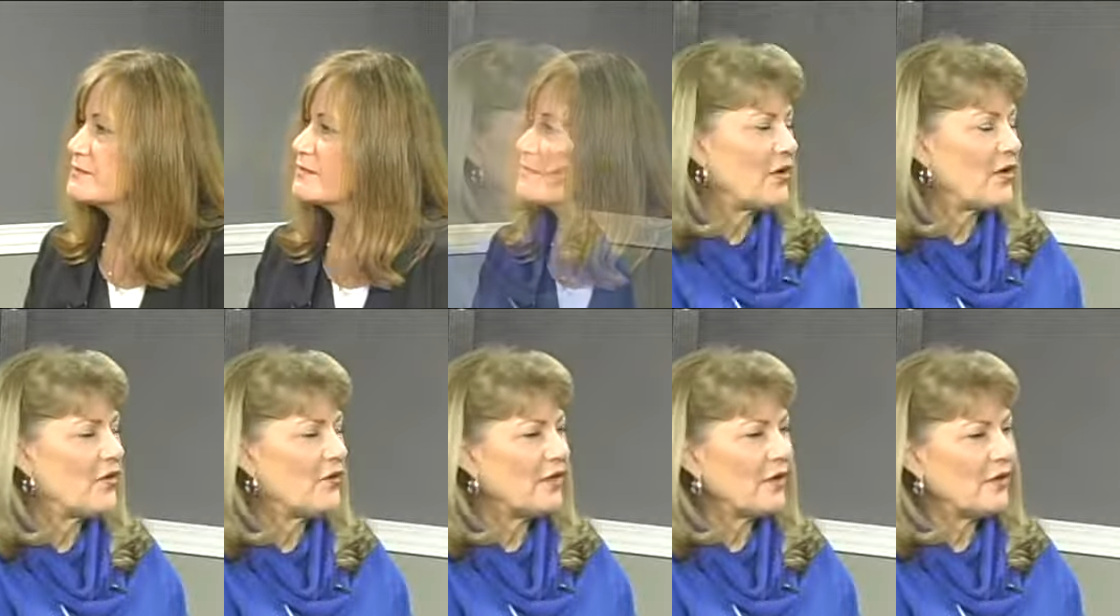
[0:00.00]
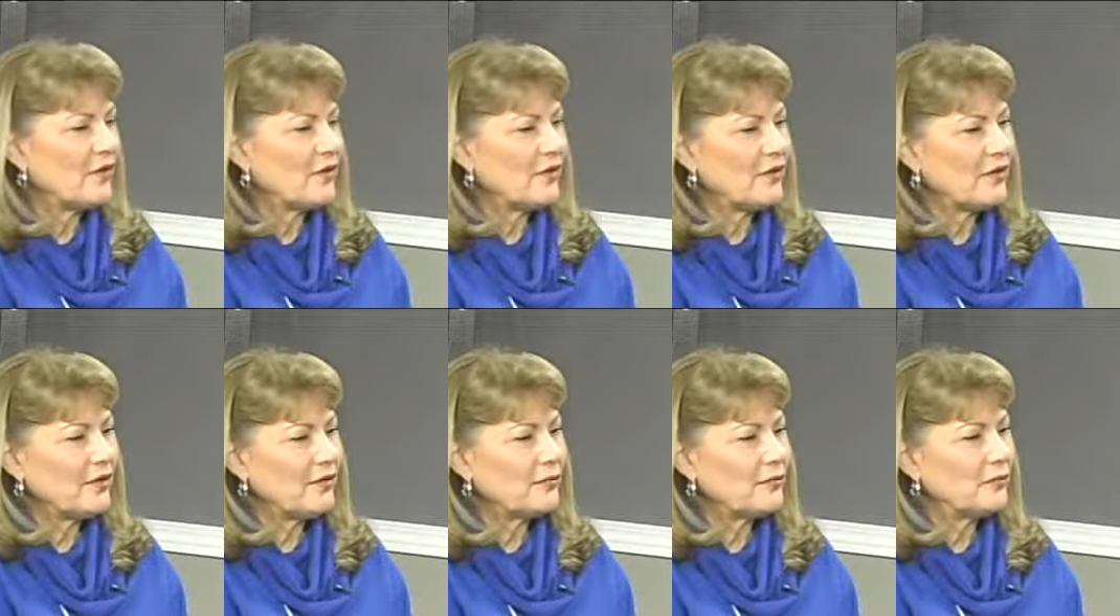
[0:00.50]
No,
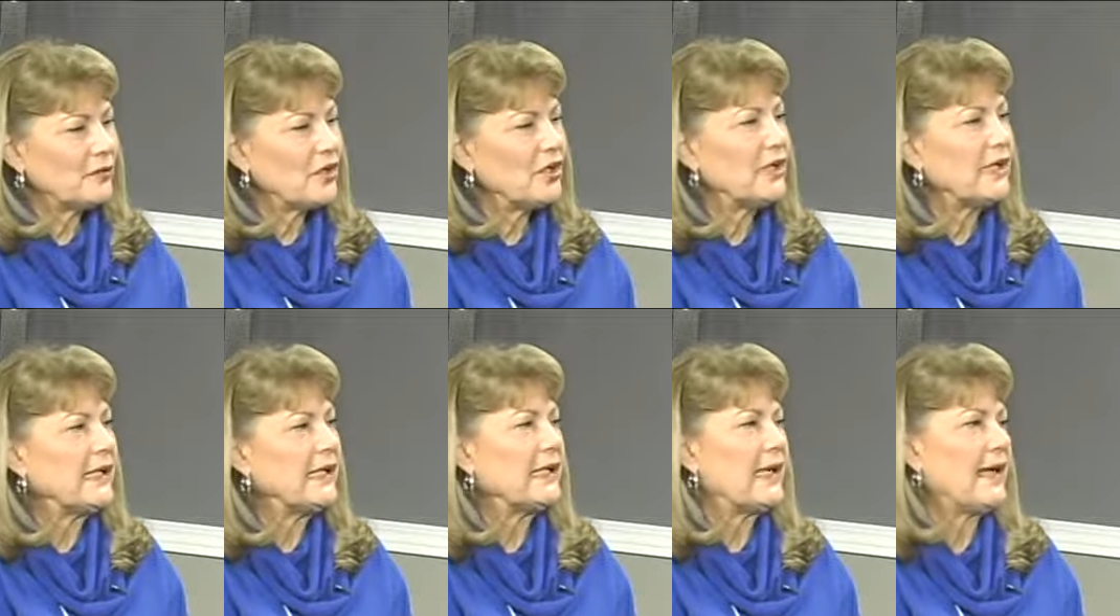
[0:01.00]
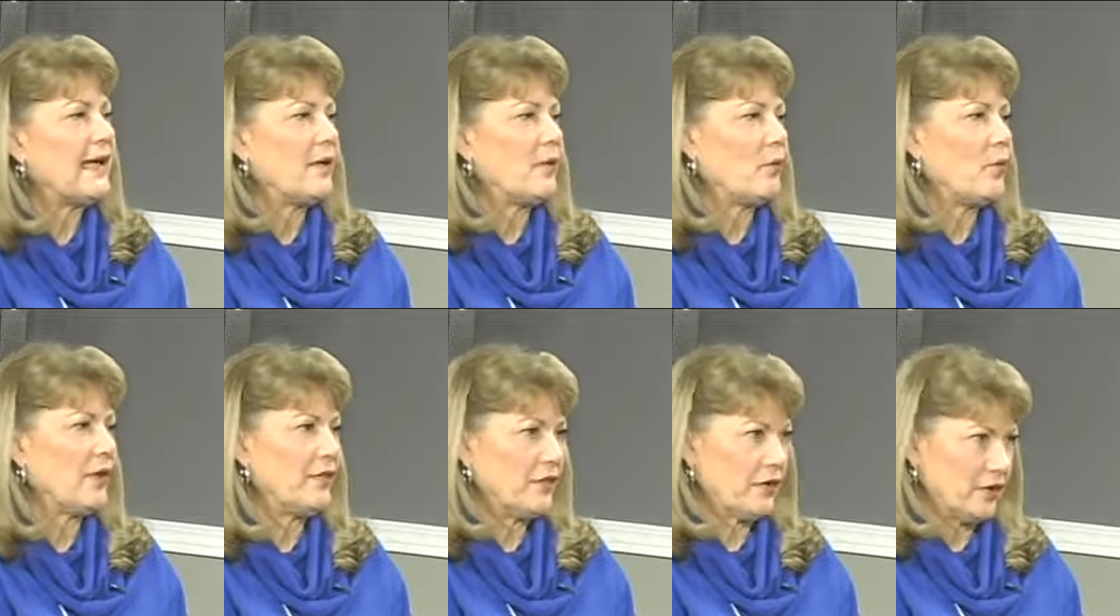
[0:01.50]
they're looking at
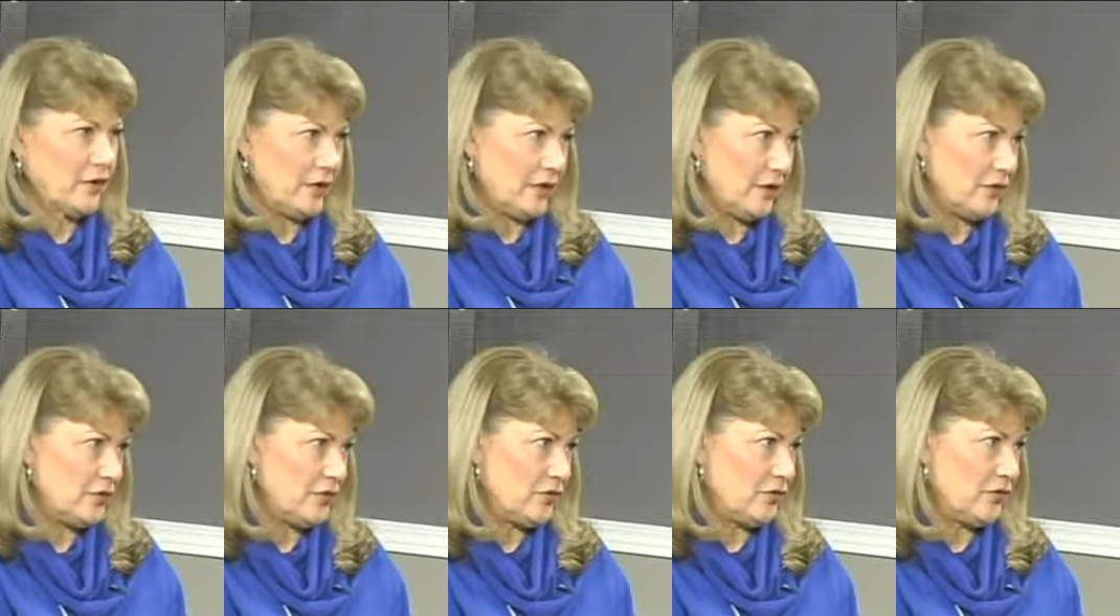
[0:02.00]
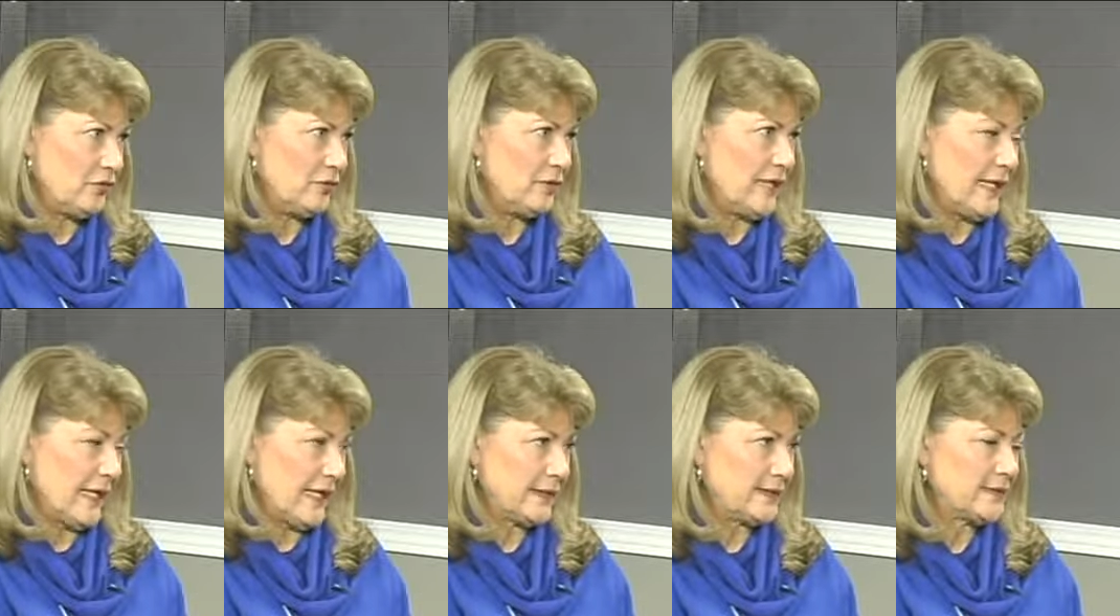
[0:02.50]
what they're going to do
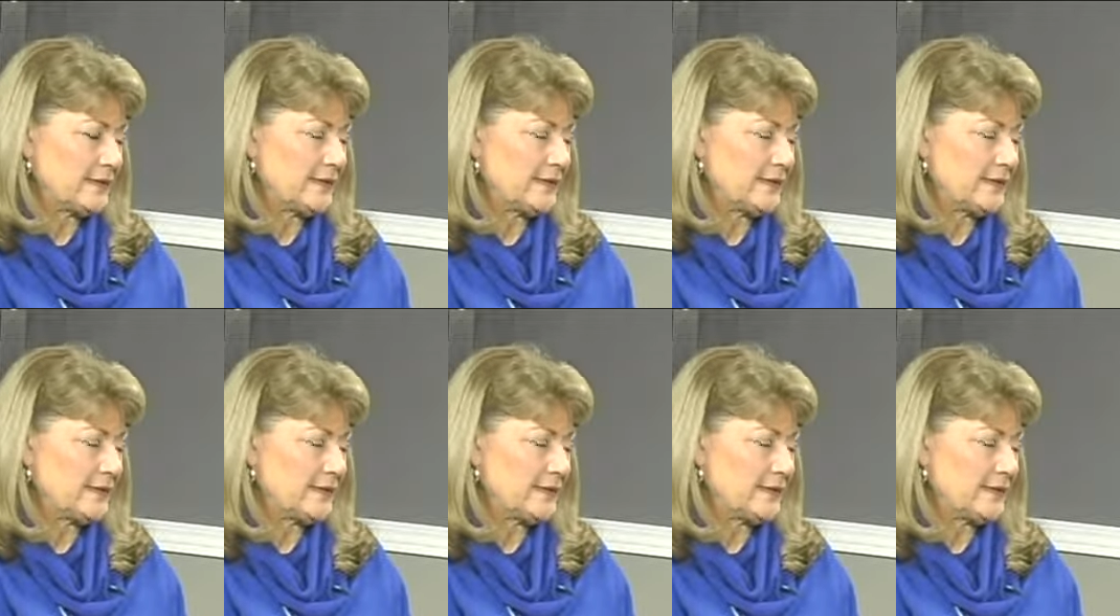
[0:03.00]
next.